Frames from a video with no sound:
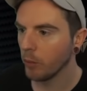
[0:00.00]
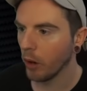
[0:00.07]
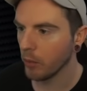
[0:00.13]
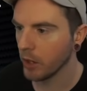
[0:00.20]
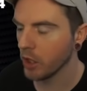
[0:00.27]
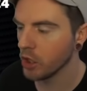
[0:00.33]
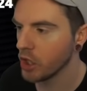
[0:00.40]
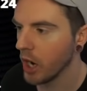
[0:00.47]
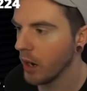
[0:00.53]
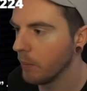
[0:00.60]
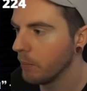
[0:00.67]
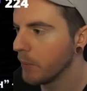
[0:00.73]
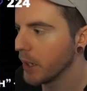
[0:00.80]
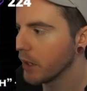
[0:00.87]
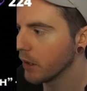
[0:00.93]
But I'm going to
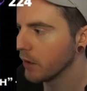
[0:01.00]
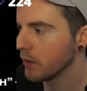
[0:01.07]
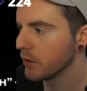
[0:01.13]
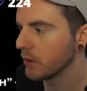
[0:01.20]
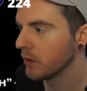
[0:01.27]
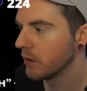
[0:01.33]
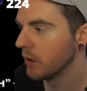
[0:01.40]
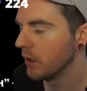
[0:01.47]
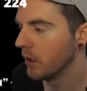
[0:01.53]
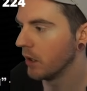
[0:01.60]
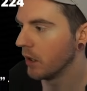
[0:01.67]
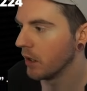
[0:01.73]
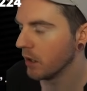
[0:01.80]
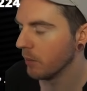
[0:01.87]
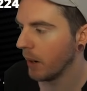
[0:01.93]
jam because
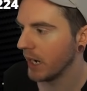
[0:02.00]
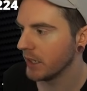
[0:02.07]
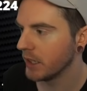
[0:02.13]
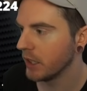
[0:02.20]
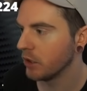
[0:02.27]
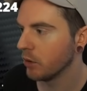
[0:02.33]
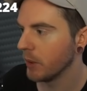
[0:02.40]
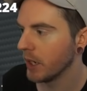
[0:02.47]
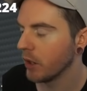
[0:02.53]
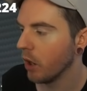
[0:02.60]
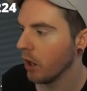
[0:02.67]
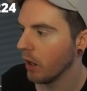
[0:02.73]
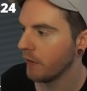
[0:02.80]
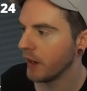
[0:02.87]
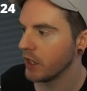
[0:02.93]
you might see somebody
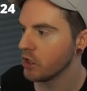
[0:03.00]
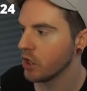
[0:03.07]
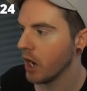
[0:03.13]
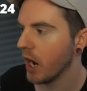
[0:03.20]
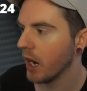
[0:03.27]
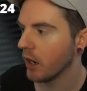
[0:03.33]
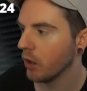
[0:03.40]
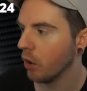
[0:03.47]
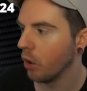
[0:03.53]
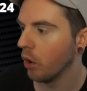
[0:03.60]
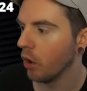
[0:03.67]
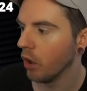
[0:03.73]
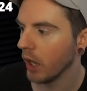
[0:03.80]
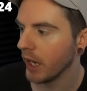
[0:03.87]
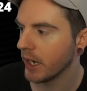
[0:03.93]
call off ace jack
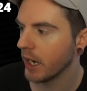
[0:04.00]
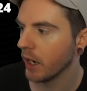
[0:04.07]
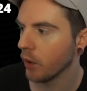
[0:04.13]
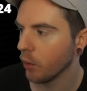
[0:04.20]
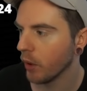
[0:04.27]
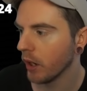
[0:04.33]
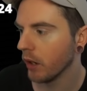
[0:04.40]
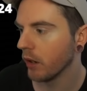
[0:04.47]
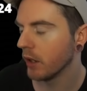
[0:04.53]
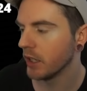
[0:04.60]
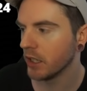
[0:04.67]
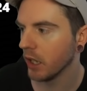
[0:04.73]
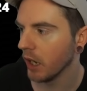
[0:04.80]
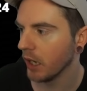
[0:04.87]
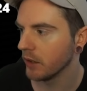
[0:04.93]
or like king queen.
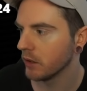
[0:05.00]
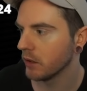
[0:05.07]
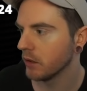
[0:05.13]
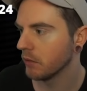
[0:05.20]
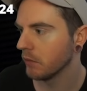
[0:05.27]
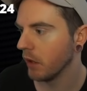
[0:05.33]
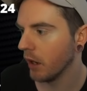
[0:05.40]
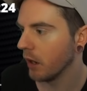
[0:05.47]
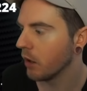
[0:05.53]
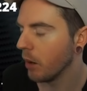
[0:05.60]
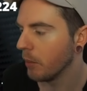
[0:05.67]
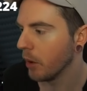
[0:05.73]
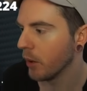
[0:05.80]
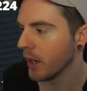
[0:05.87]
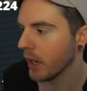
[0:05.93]
He still has a
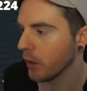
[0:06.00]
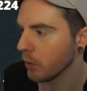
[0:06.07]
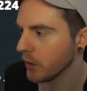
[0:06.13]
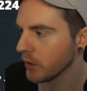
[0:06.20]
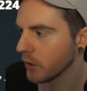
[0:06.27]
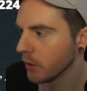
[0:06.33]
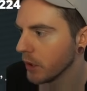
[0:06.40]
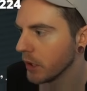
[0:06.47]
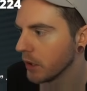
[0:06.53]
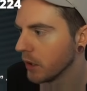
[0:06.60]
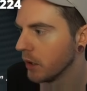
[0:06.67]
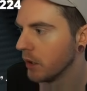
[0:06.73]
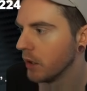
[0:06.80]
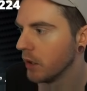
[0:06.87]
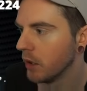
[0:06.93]
combo of king queen suited
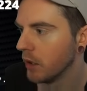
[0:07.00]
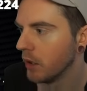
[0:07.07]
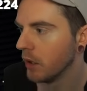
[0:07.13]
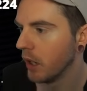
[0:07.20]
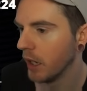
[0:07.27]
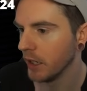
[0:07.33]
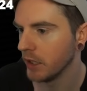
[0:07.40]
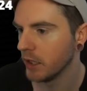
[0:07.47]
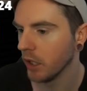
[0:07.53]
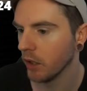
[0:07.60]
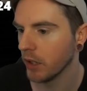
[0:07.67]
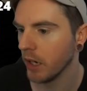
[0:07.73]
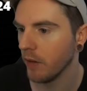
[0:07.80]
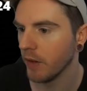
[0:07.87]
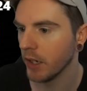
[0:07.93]
and he
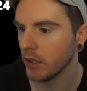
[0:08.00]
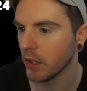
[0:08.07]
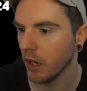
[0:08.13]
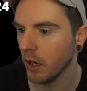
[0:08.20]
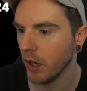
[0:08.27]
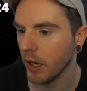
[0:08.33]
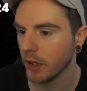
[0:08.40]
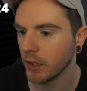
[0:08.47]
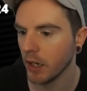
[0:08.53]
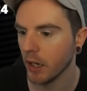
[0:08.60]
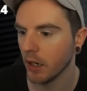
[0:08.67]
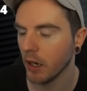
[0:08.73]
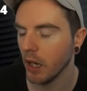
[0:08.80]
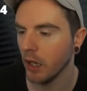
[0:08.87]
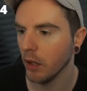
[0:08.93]
still can have ace
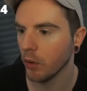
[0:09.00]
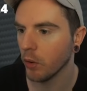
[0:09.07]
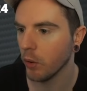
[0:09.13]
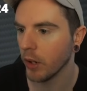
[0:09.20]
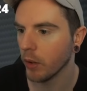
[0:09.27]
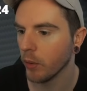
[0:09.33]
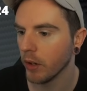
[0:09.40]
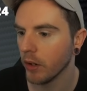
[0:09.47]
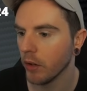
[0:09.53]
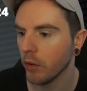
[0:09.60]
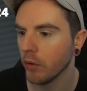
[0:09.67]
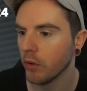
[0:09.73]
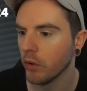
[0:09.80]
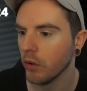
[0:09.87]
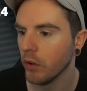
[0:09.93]
king. Hello, queen queen
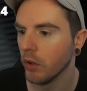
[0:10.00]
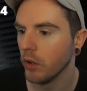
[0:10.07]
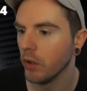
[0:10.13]
deuce.